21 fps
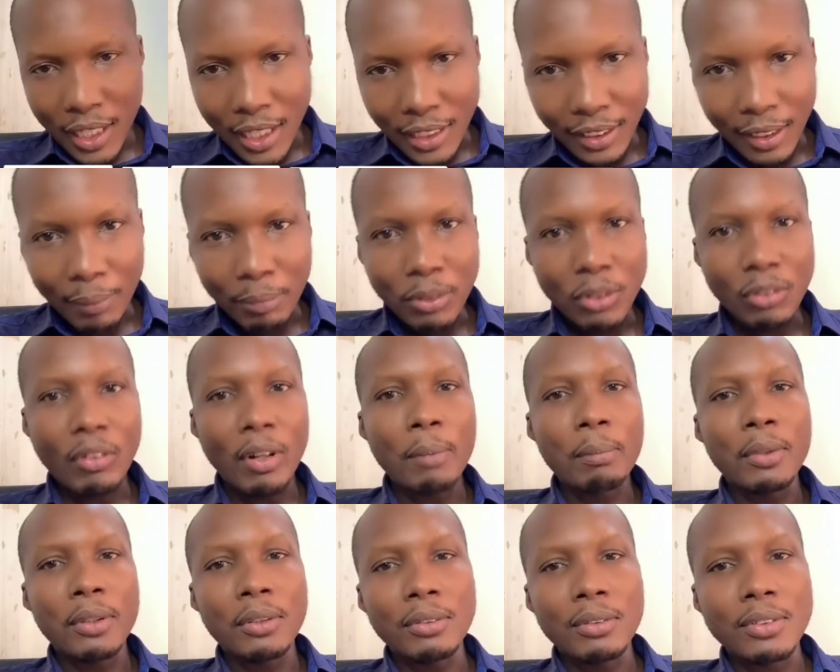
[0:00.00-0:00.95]

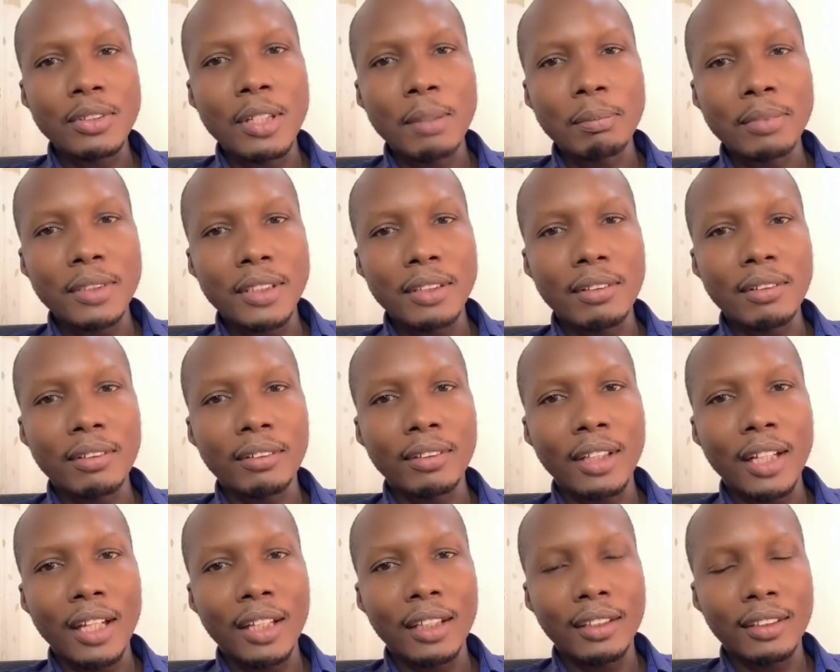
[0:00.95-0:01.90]
subscribing to Subtech
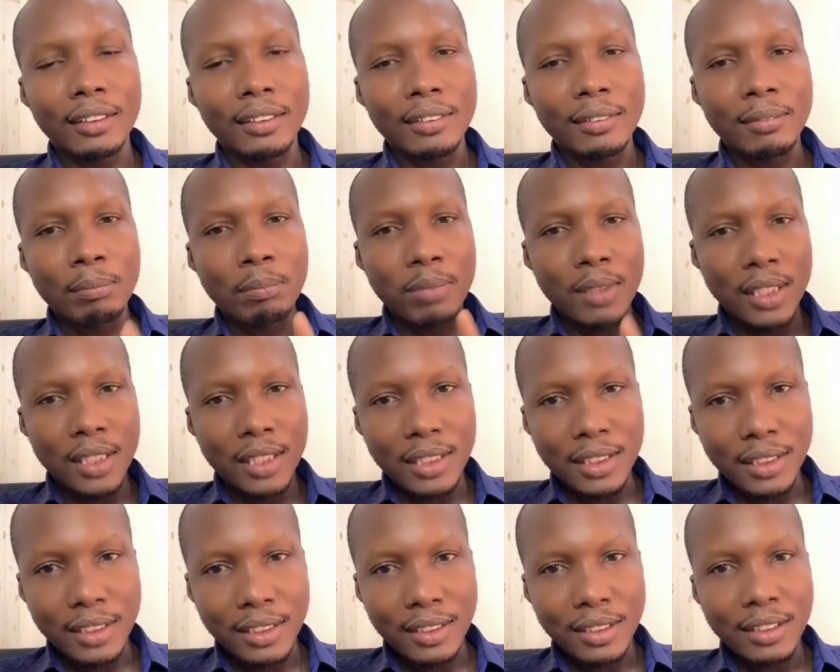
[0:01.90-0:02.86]
Online.
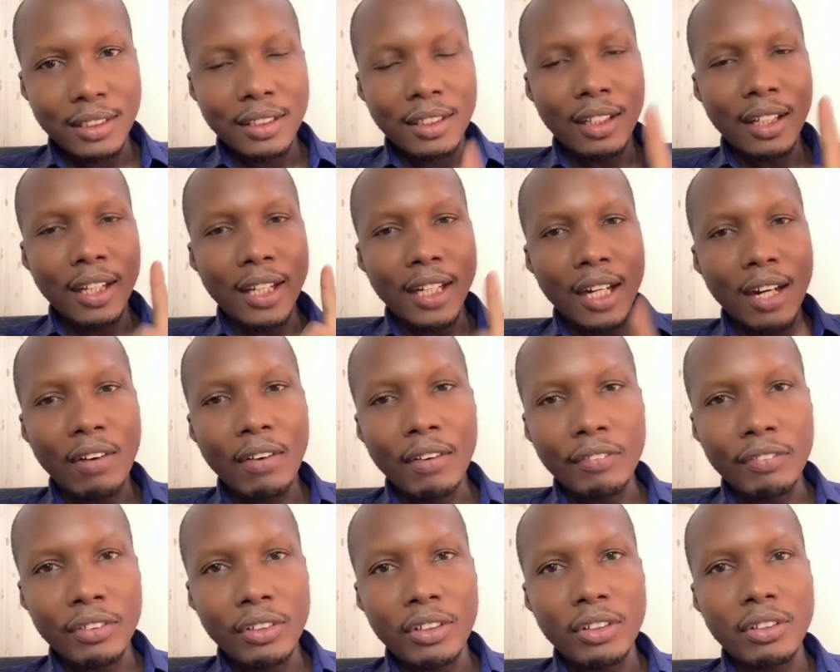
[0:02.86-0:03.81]
Please like our
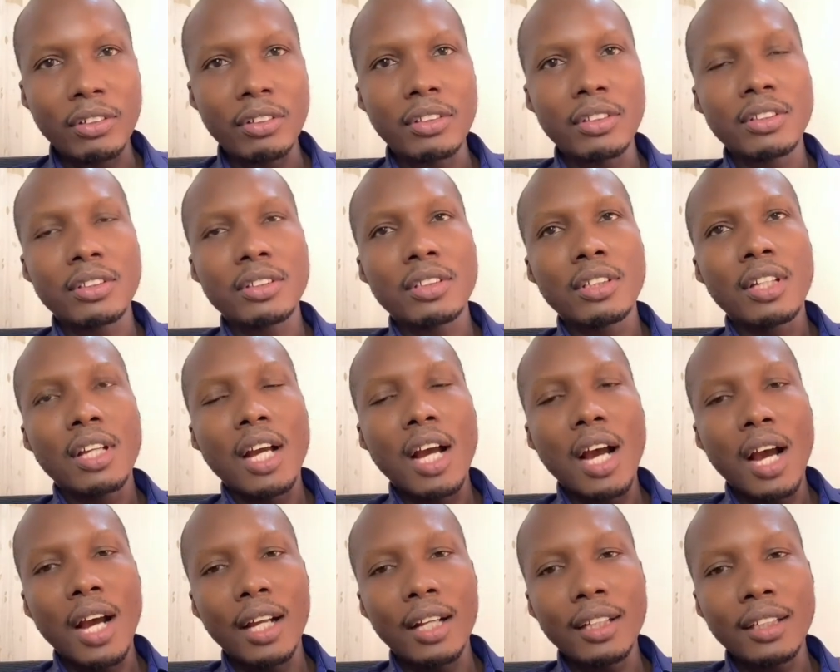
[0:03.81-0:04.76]
videos,
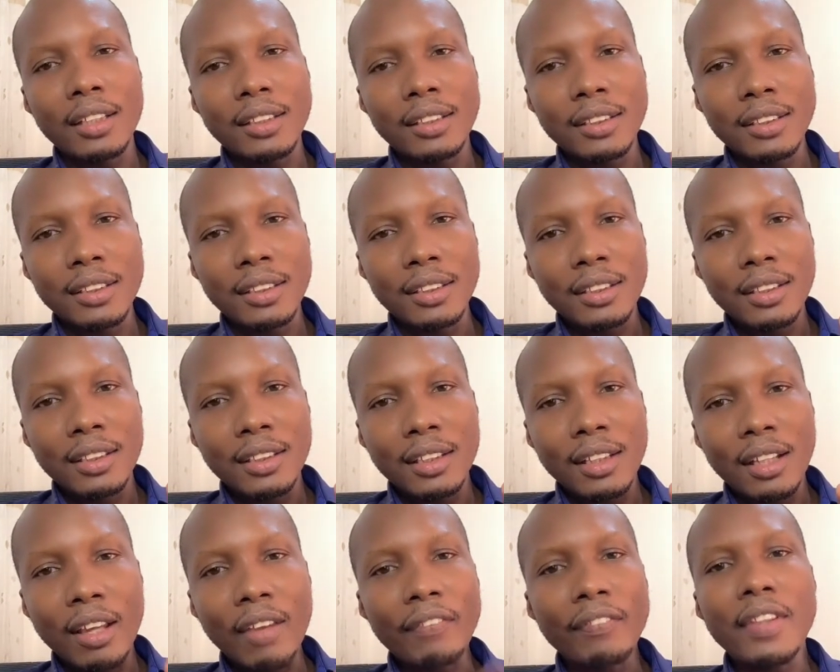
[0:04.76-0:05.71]
and
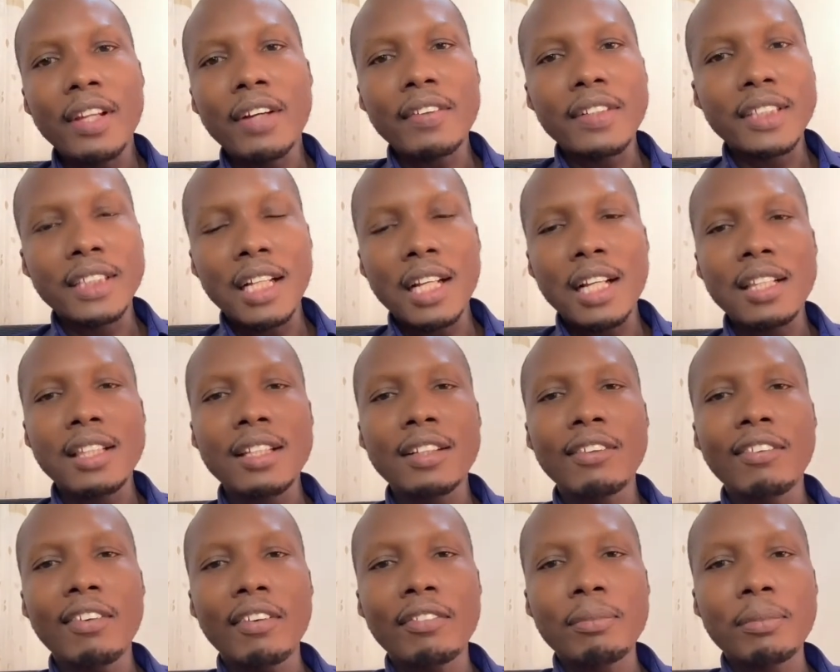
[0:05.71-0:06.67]
if there is
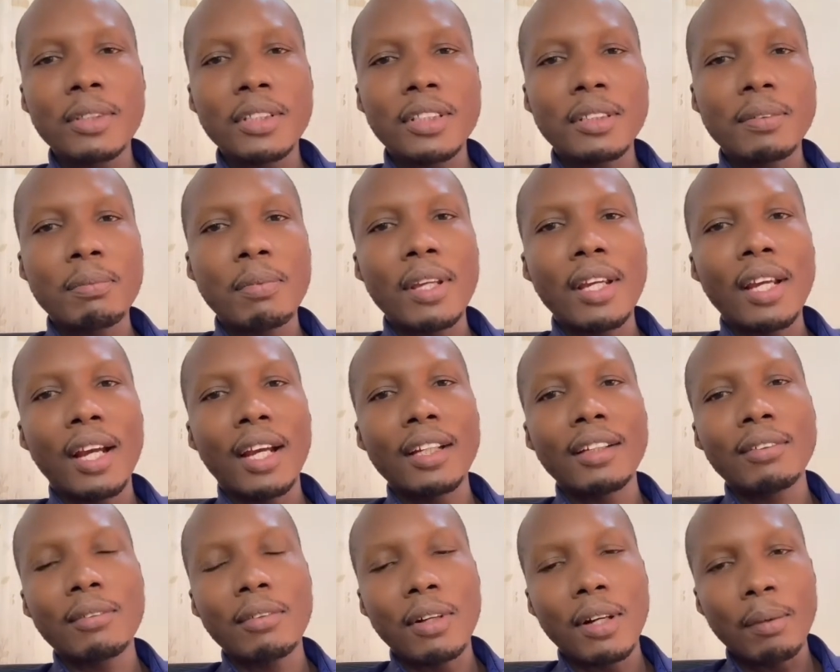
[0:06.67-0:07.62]
anything we have missed
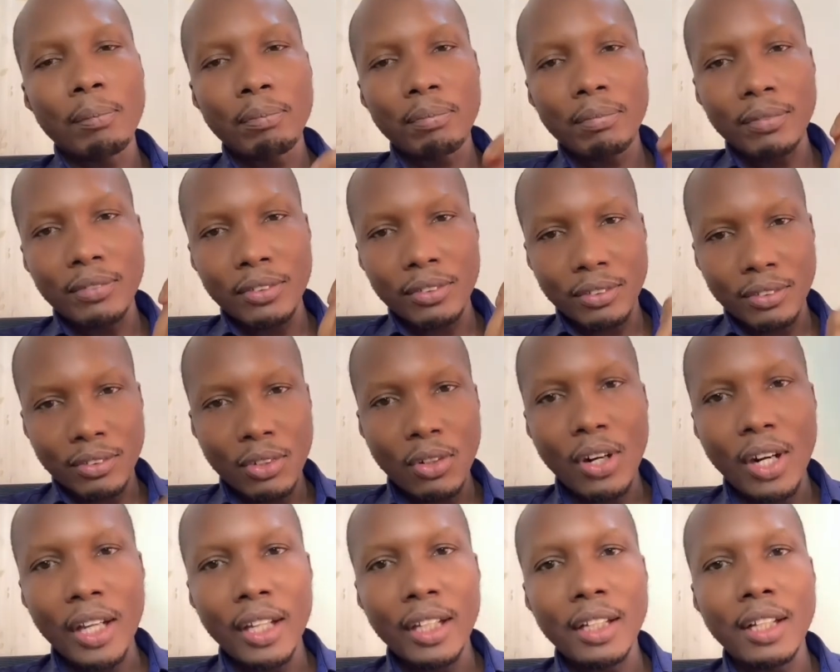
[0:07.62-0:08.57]
behind, or
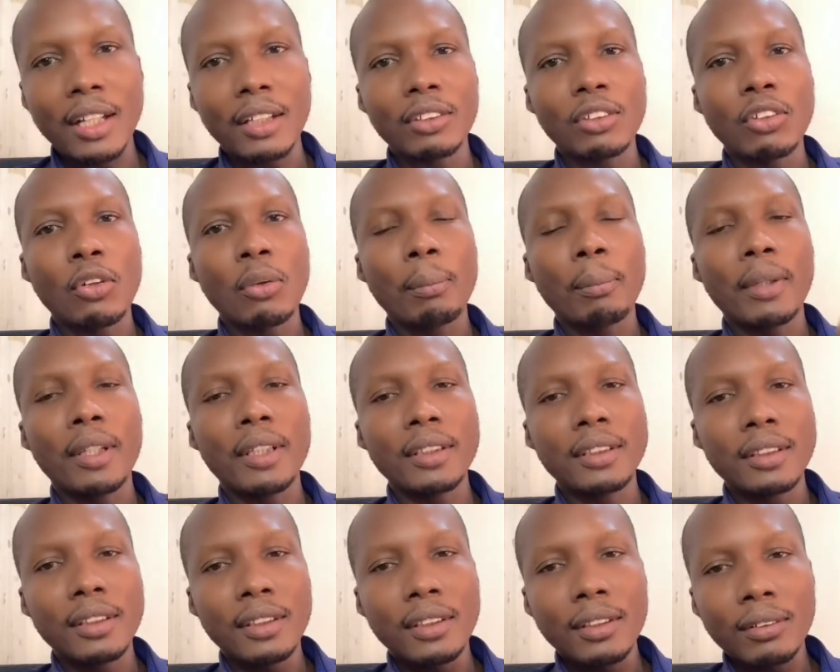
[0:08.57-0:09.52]
go ahead and
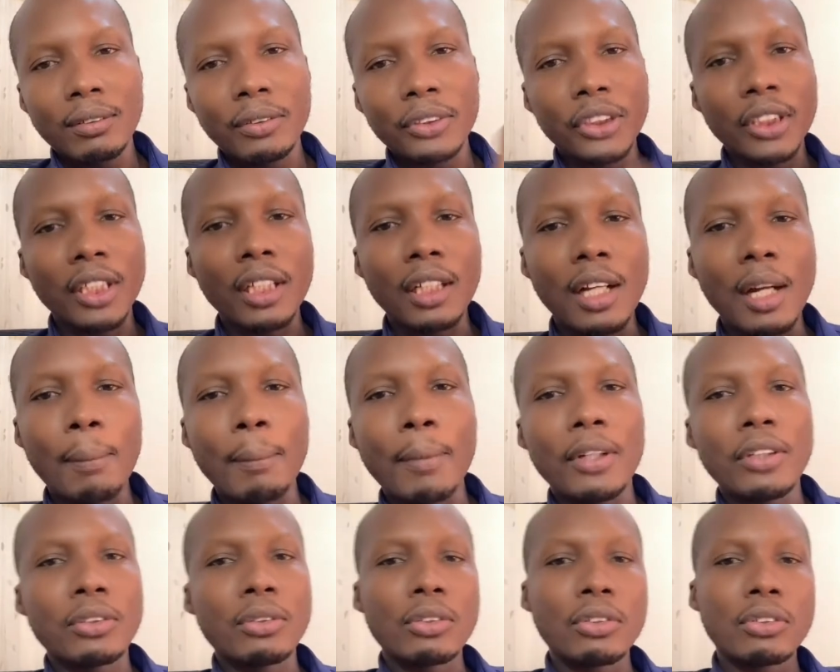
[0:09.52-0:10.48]
comment. We shall come
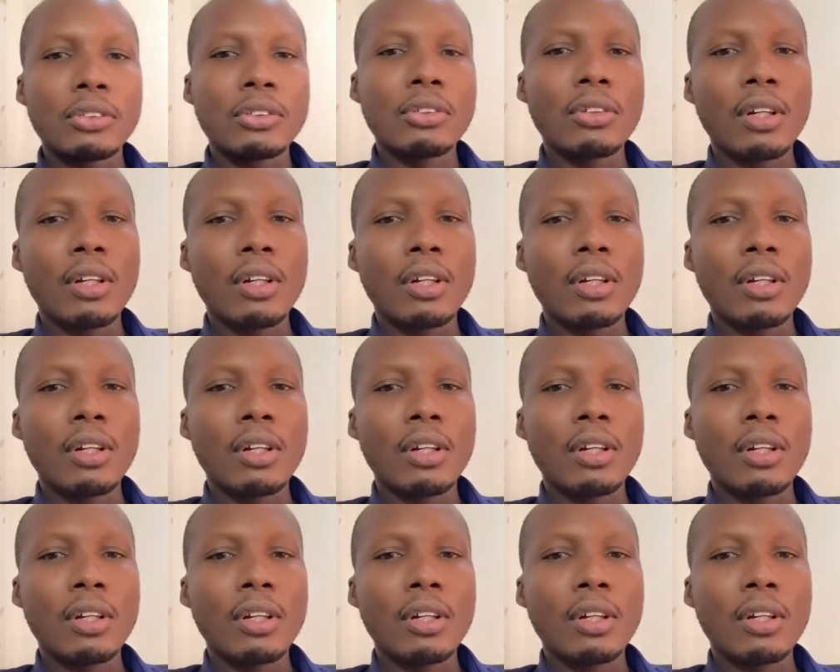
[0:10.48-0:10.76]
and sort you